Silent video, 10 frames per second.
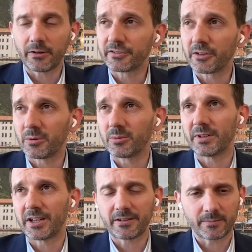Also,
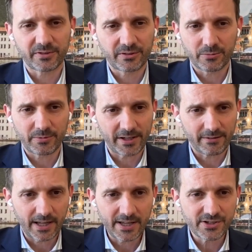when it comes to
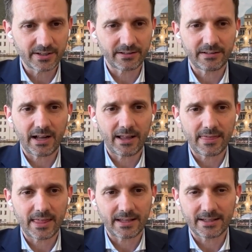regulation, I
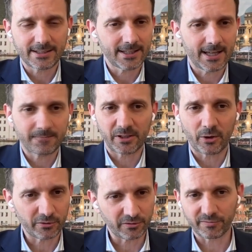think that
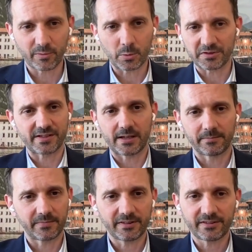will also force
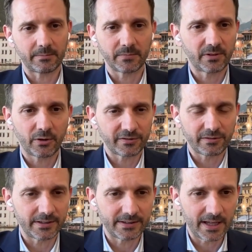some
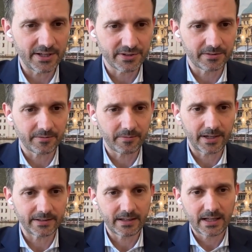consolidation,
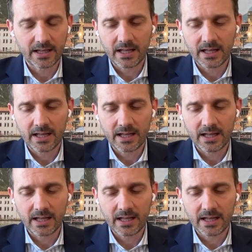right?